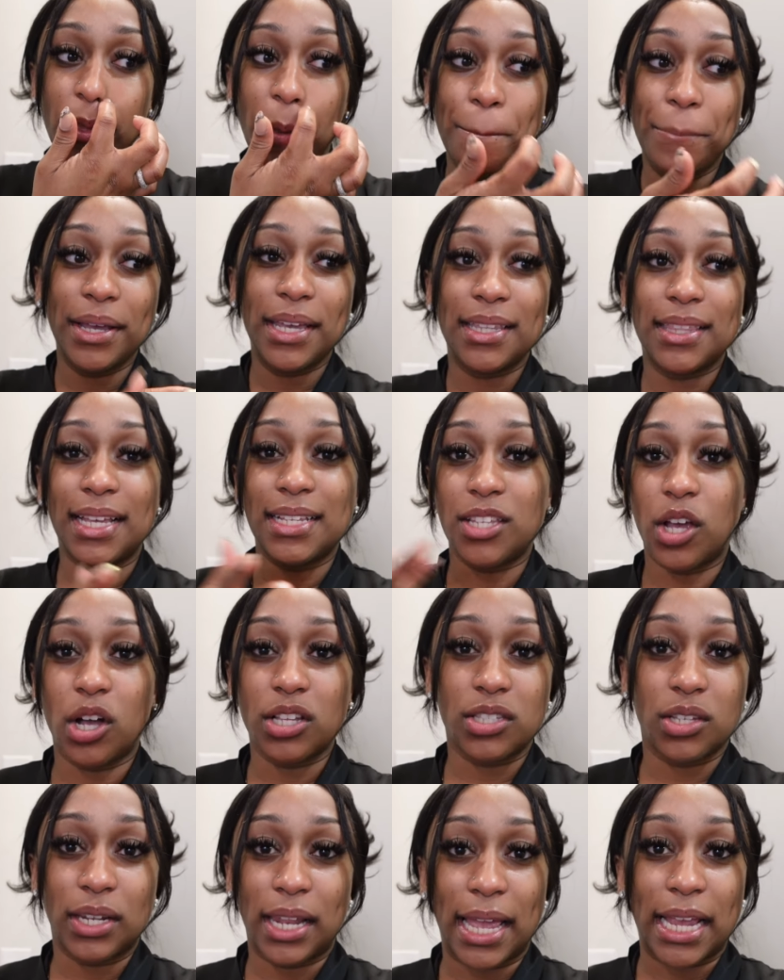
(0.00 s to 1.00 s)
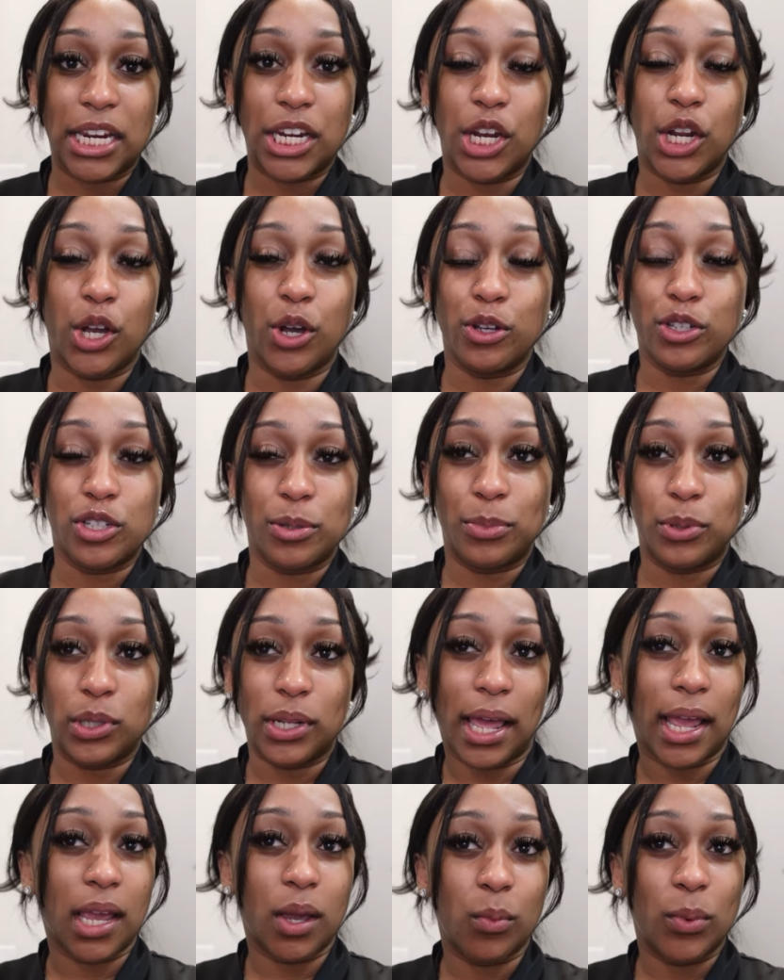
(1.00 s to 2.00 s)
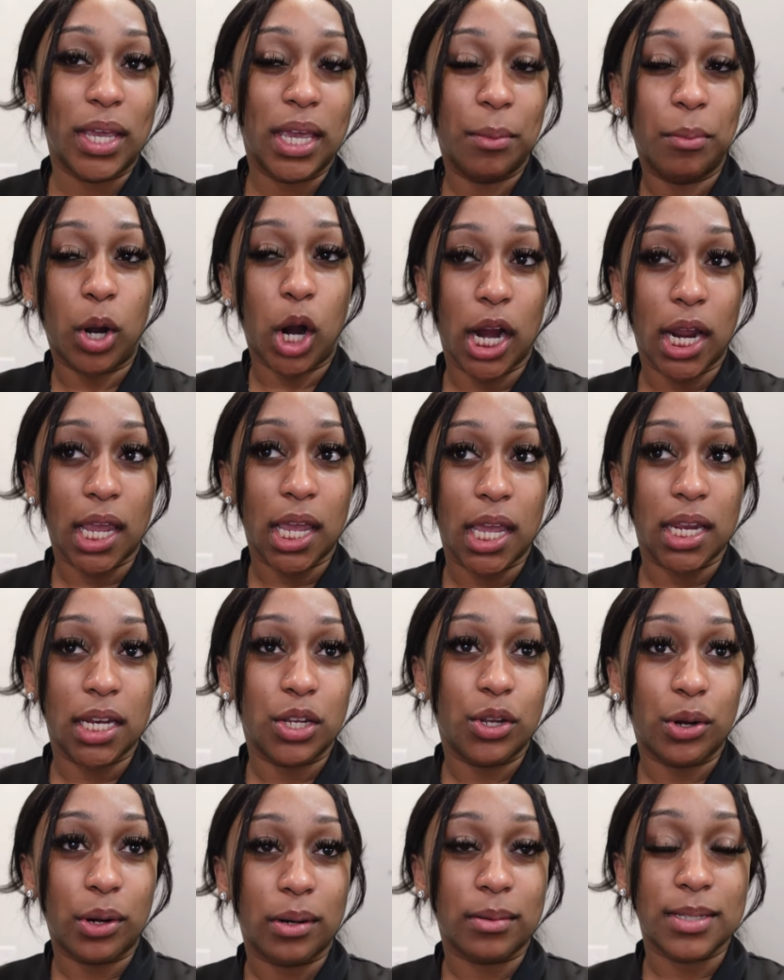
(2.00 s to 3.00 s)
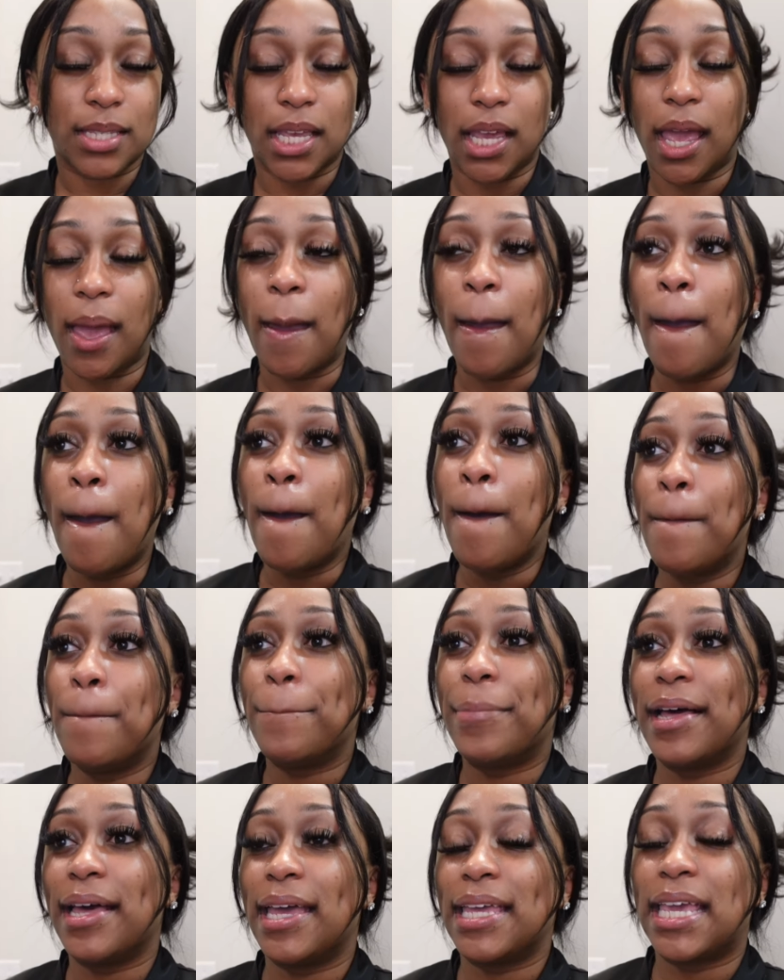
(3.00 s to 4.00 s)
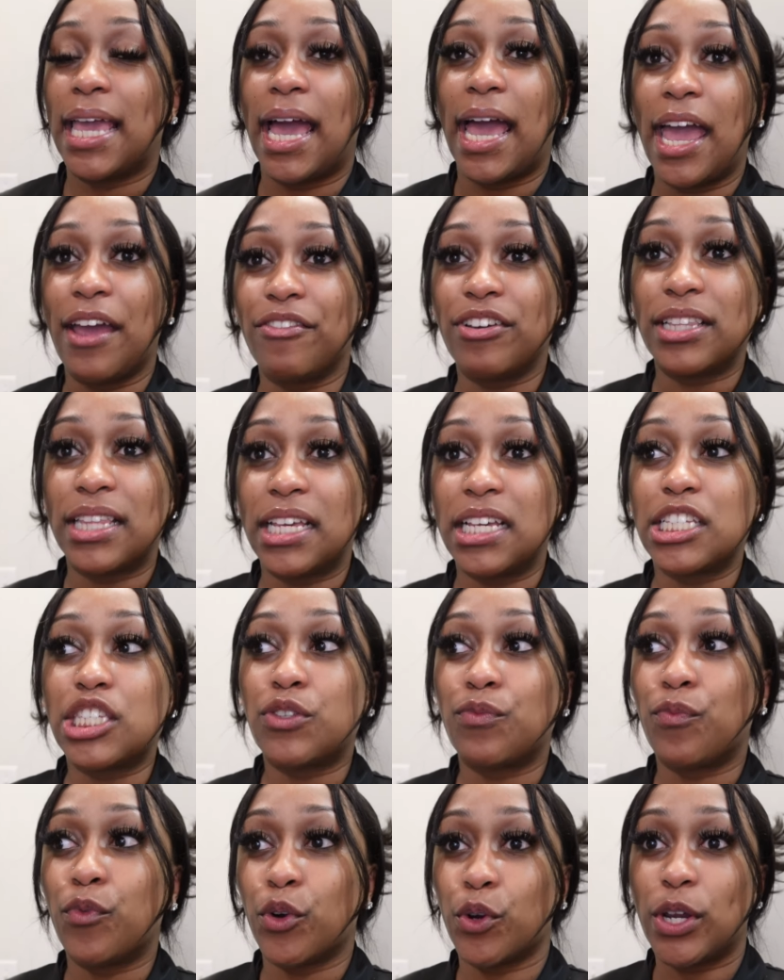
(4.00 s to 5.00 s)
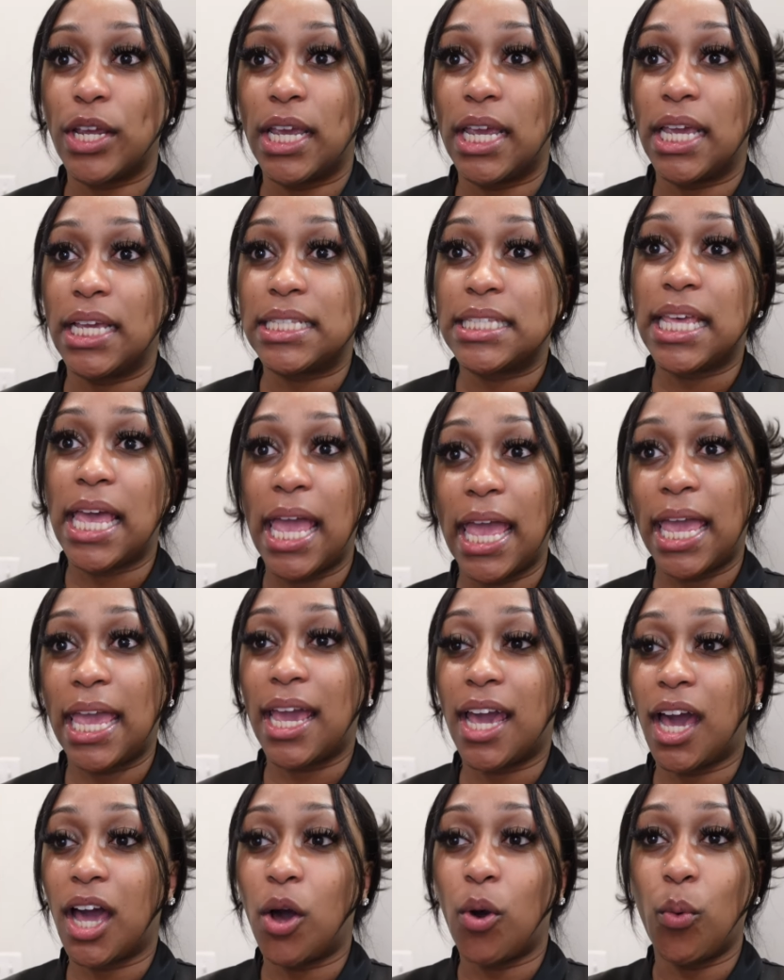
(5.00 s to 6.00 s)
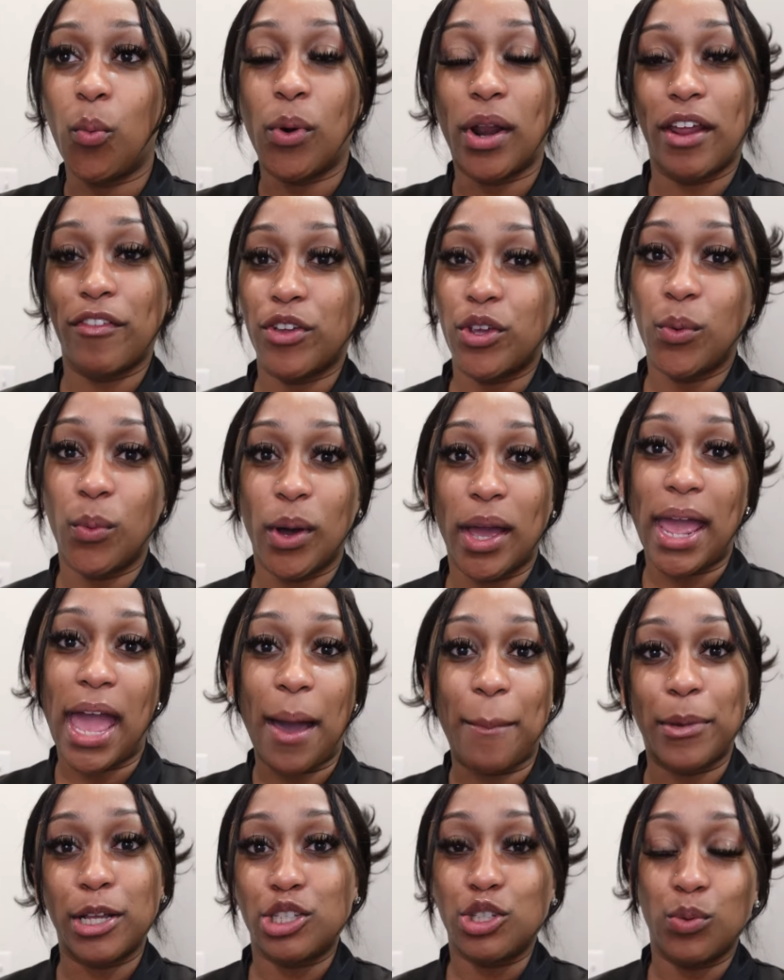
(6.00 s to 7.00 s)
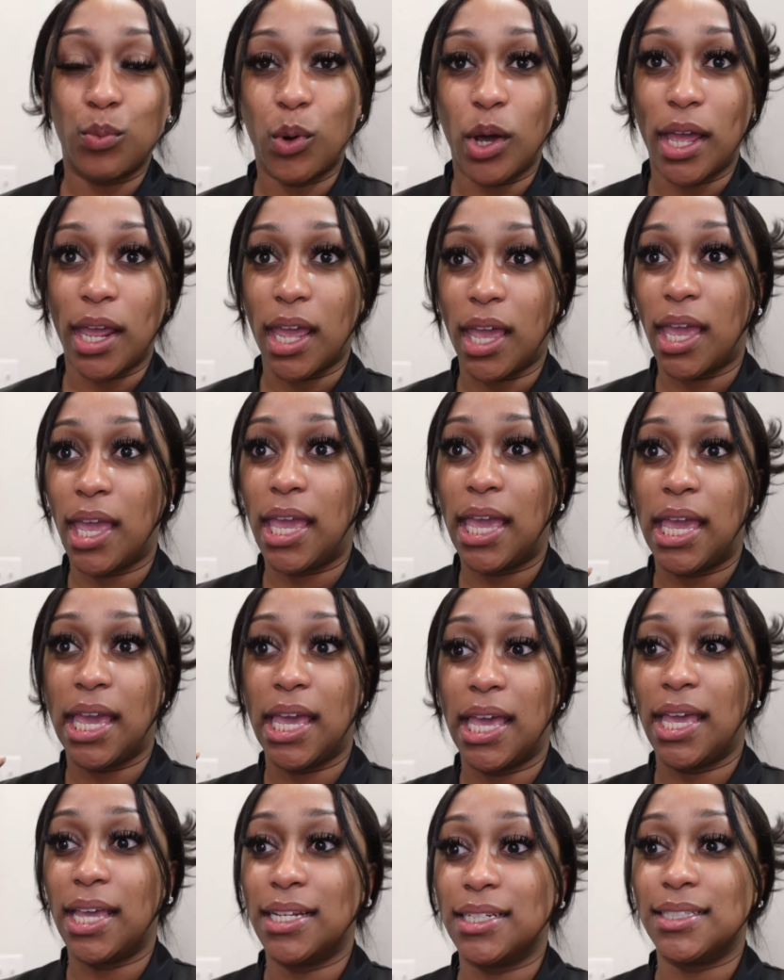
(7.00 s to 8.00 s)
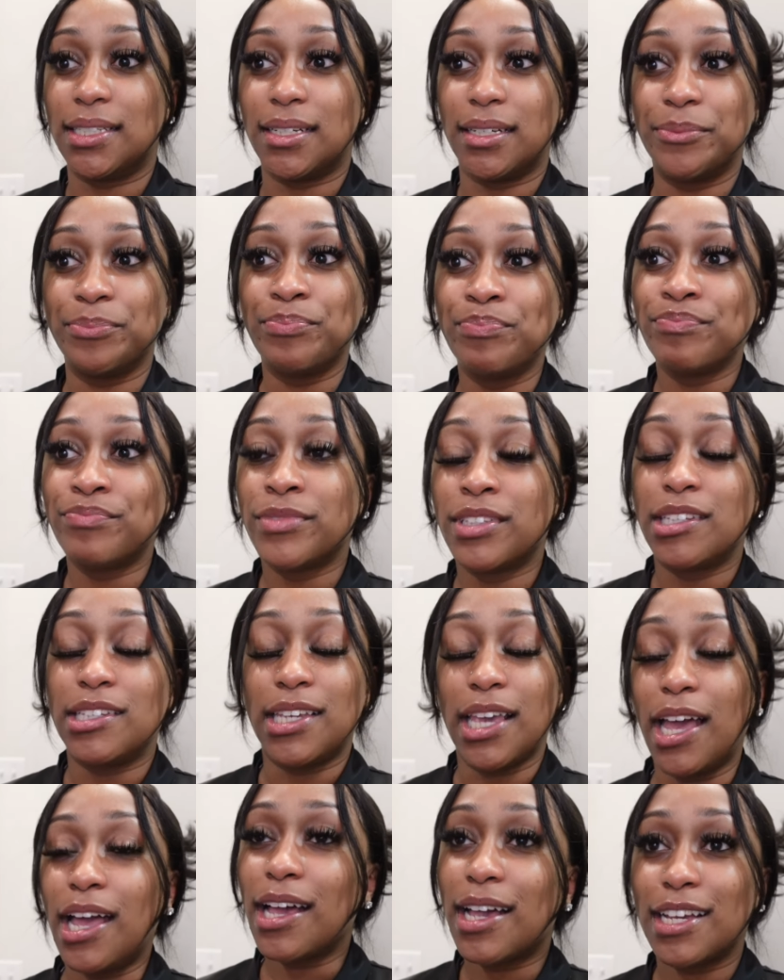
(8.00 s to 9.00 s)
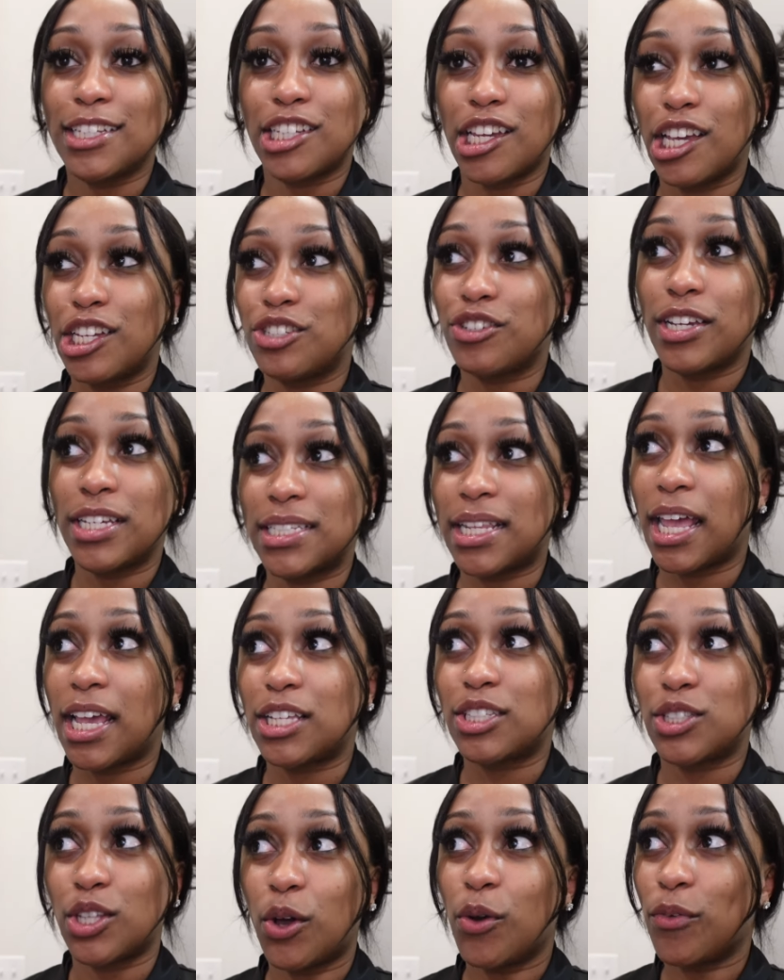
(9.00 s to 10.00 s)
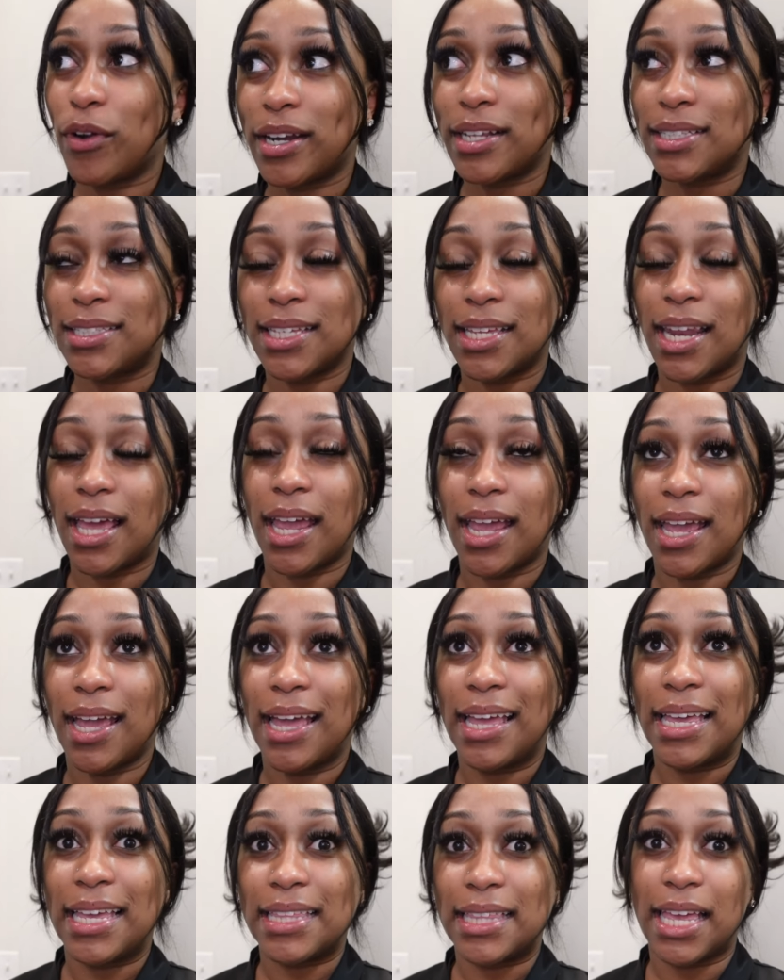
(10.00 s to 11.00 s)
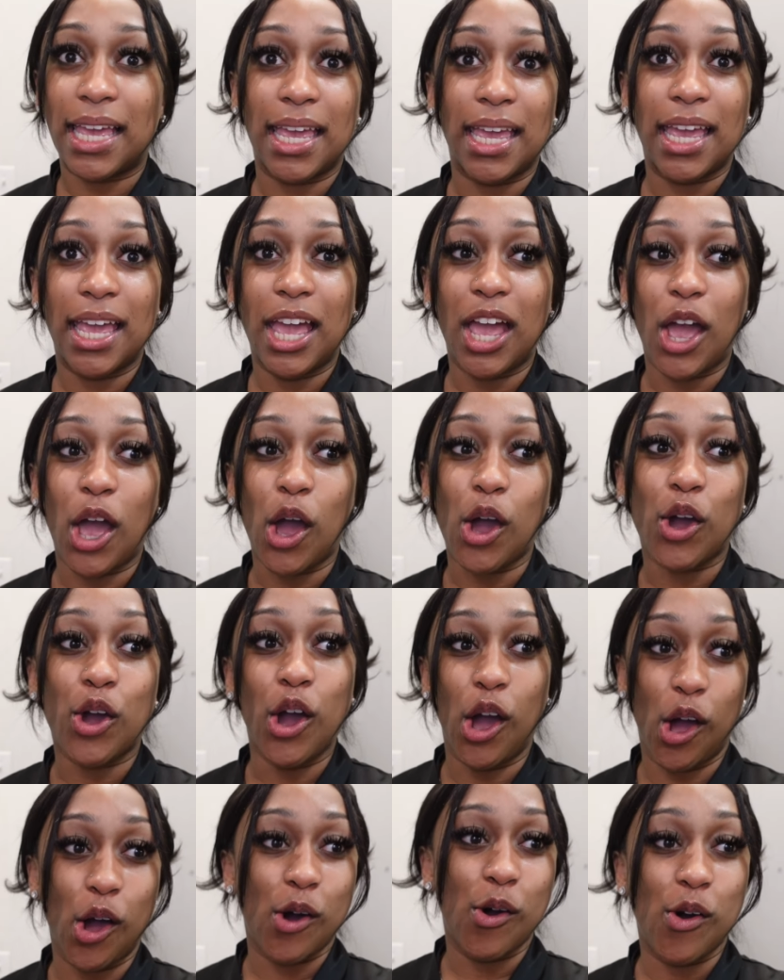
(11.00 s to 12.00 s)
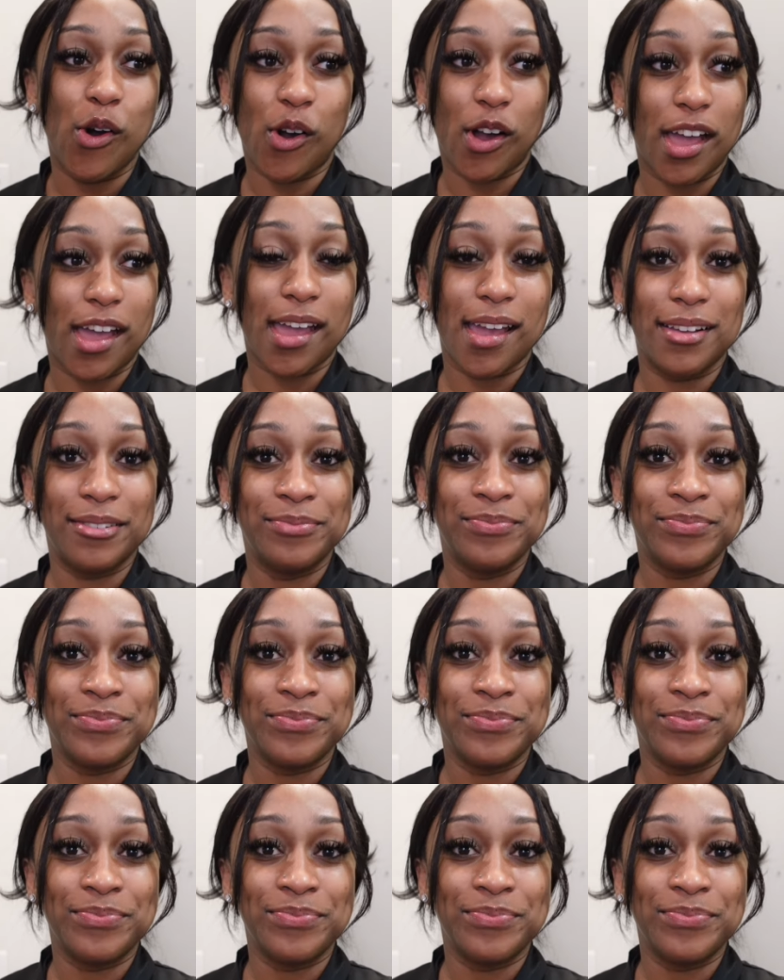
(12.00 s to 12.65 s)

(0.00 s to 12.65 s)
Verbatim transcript: but that's also like negotiable like we can bargain you know what i'm saying but yeah everything is free take whatever you want how much you want and uh, yeah because your kindred is like so ready to like let go okay